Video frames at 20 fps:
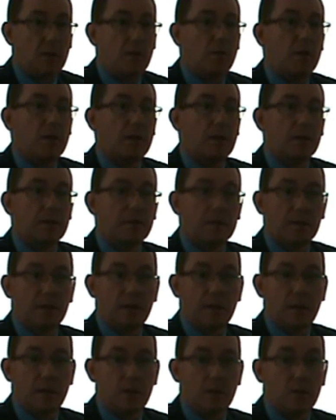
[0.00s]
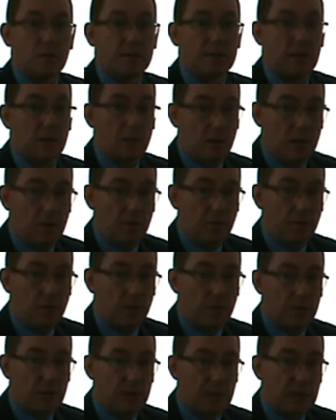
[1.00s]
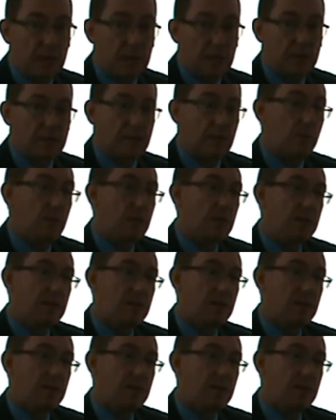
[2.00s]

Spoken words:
with your cellular phone. There is